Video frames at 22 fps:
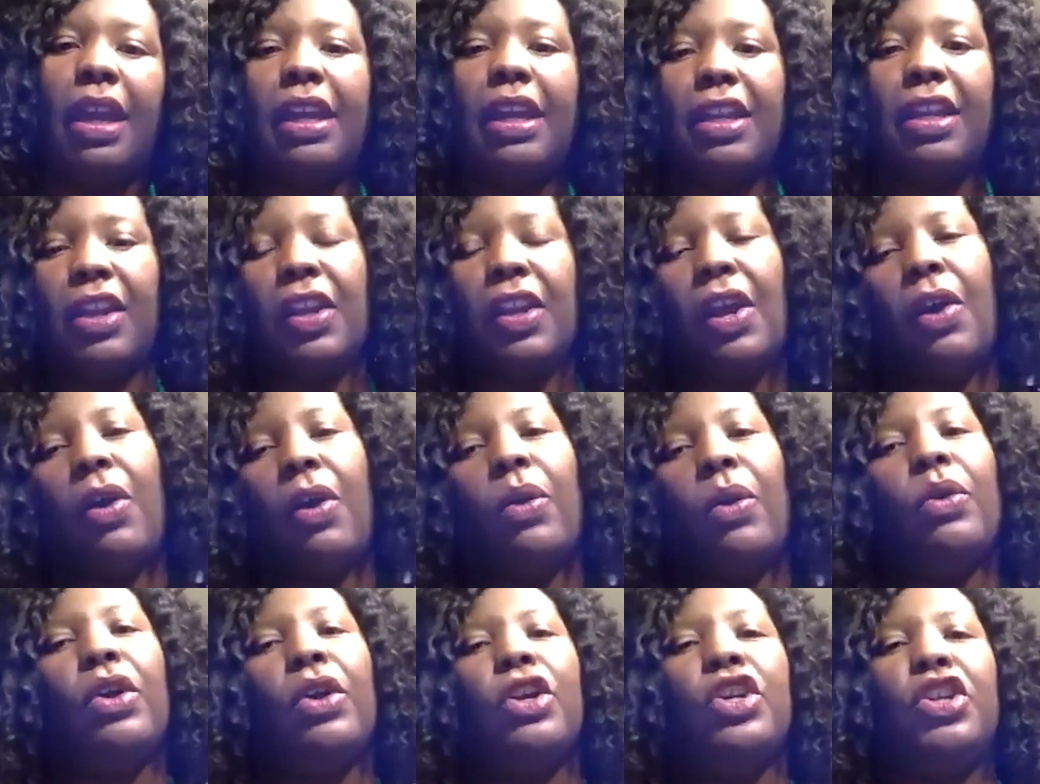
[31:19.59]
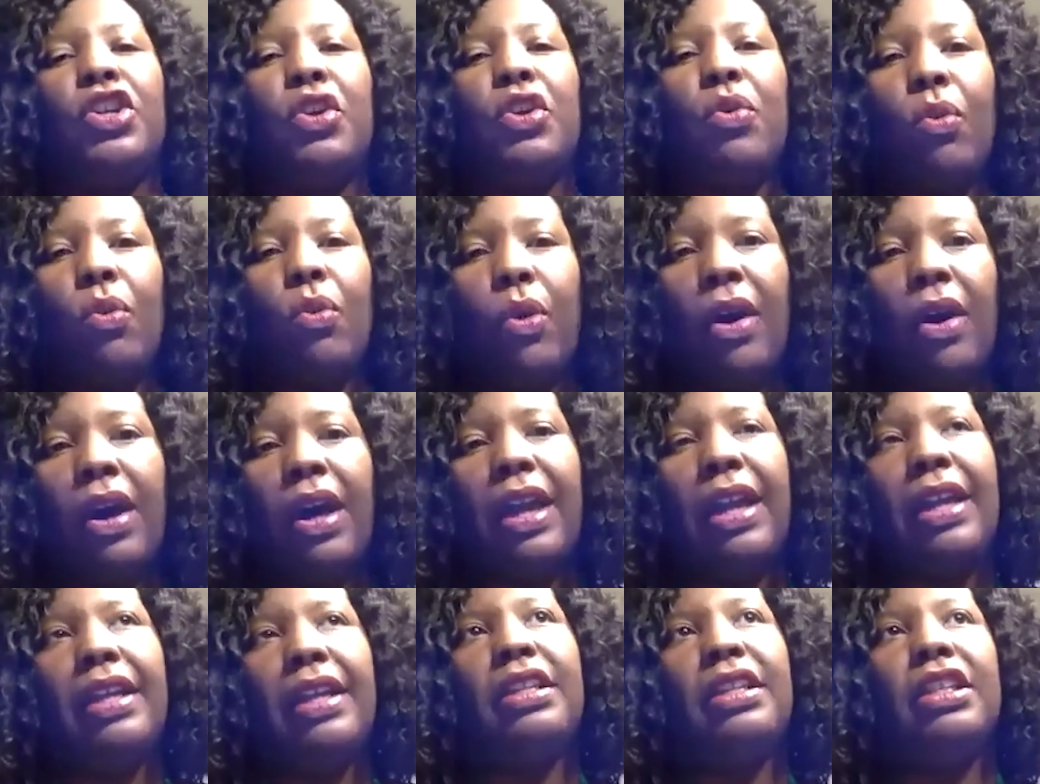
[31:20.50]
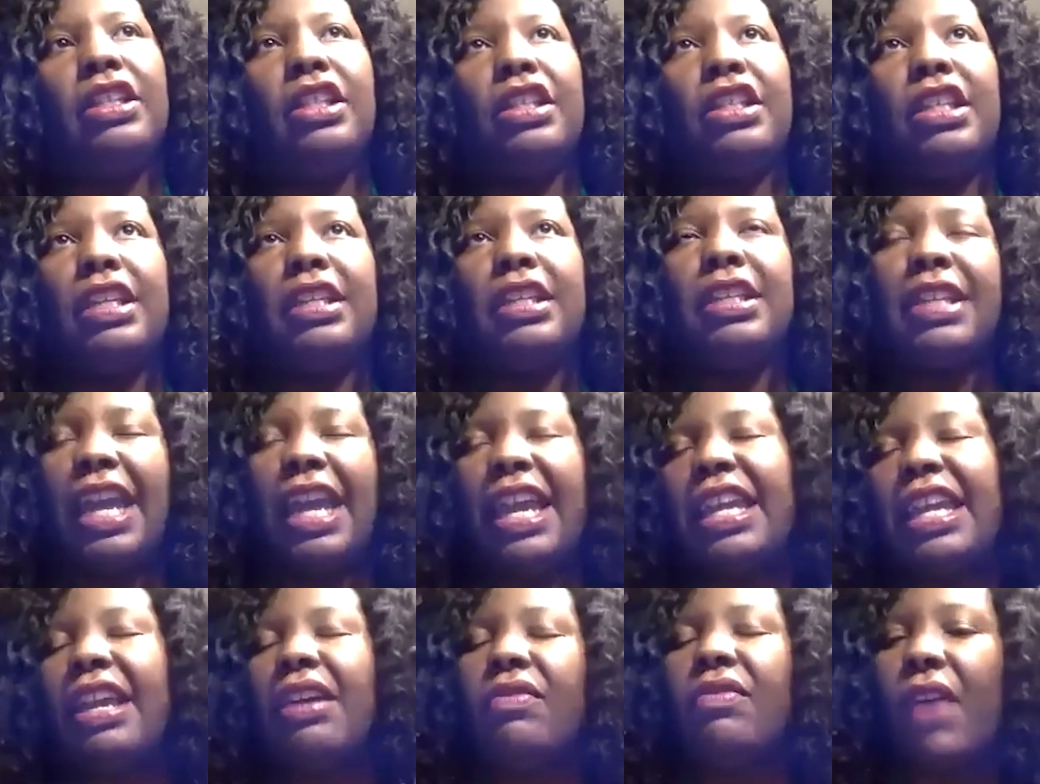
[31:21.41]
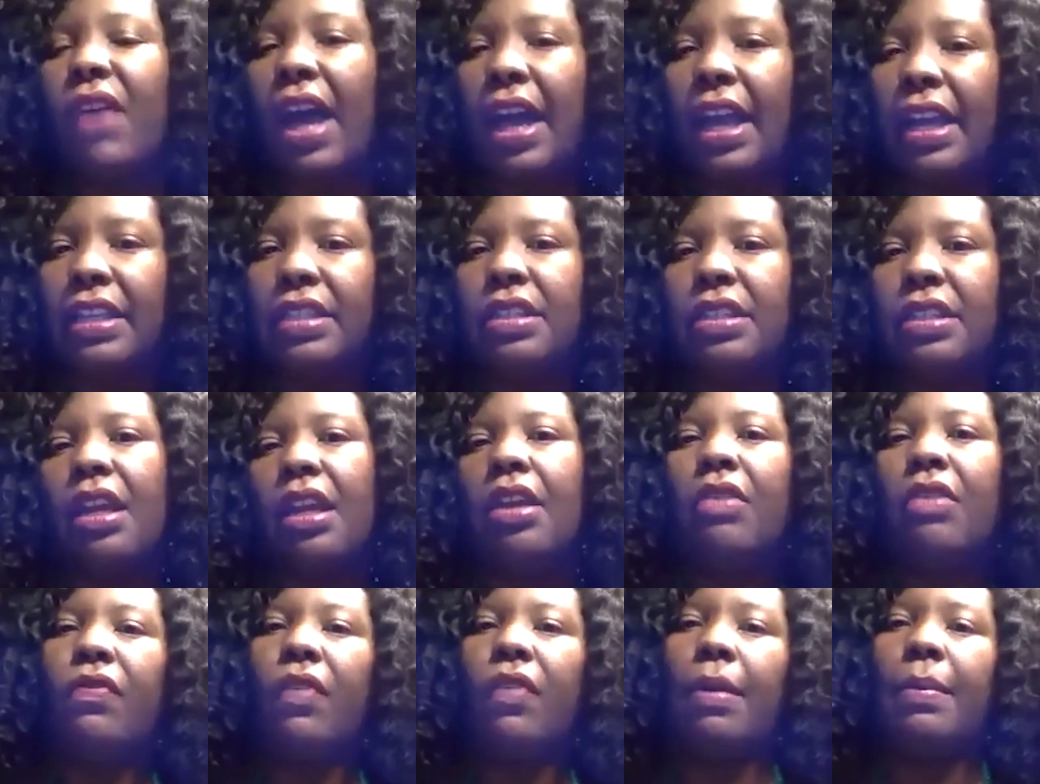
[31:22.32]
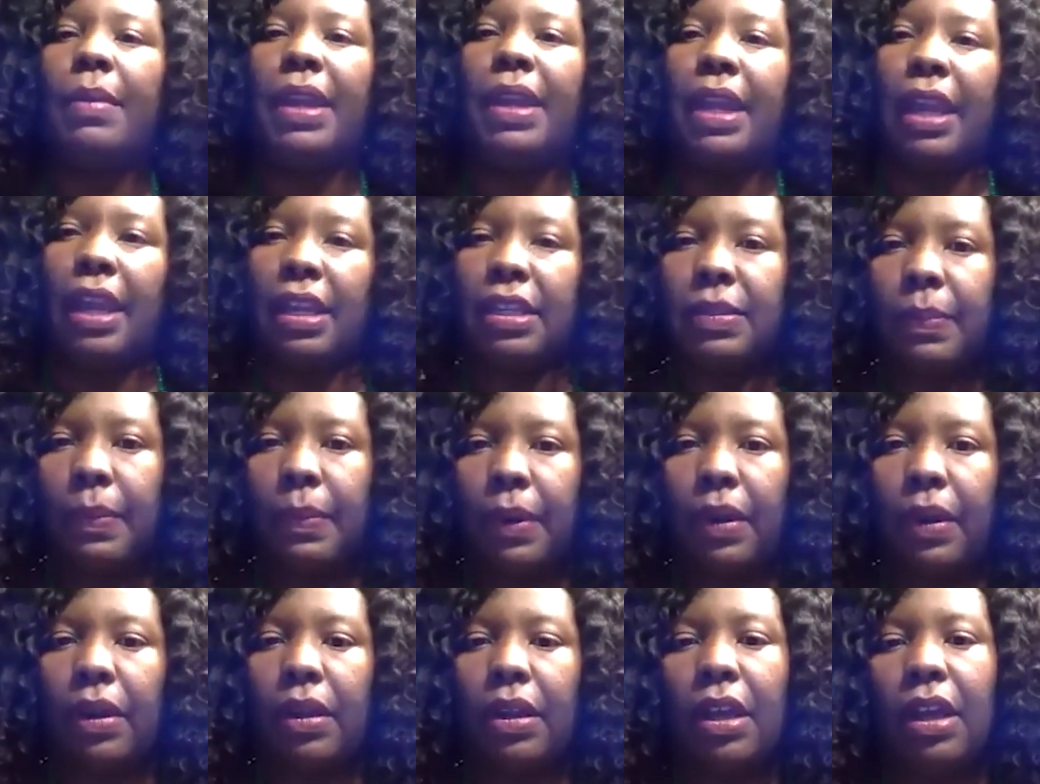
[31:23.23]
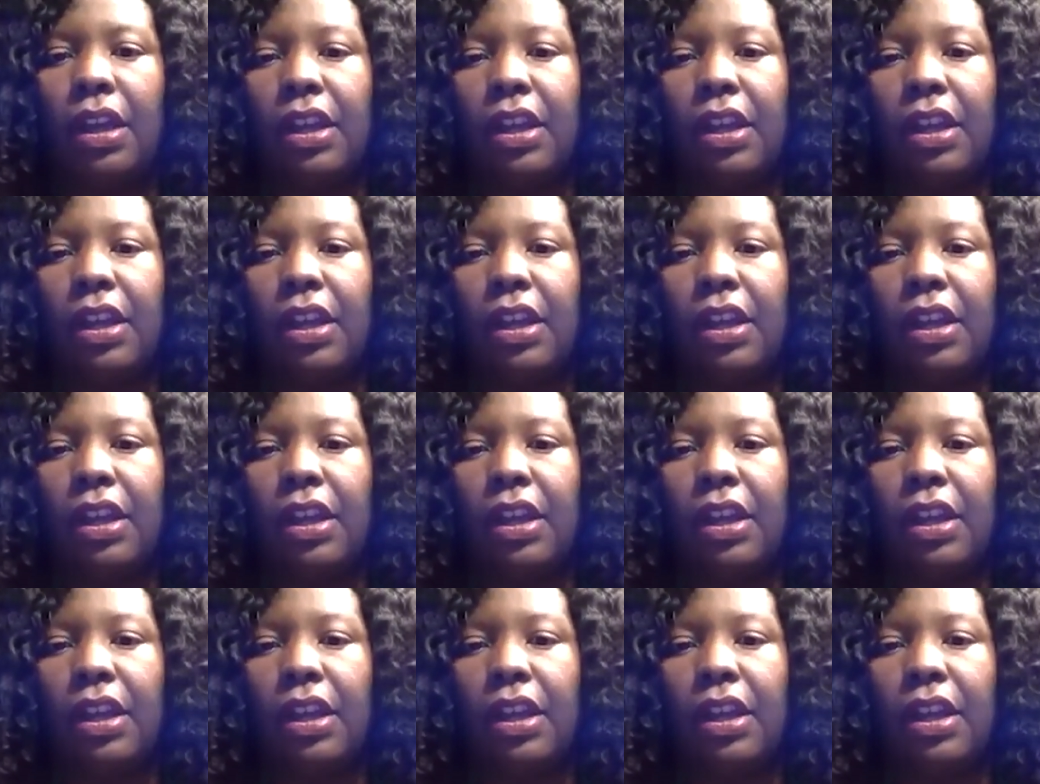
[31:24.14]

You know, you want to take advice from an expert.